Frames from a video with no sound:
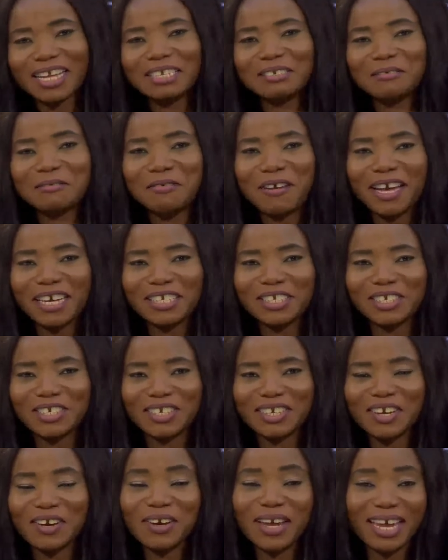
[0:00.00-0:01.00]

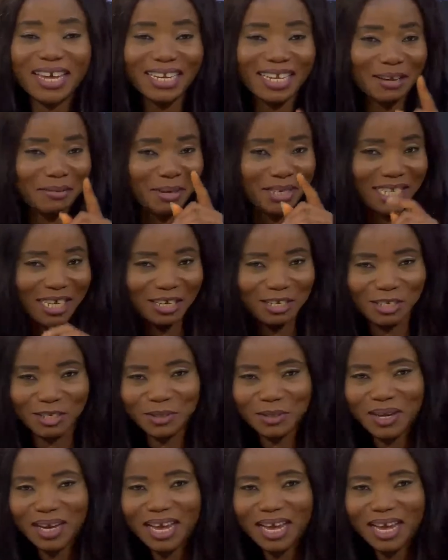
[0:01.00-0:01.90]
infection? Okay, let me tell you.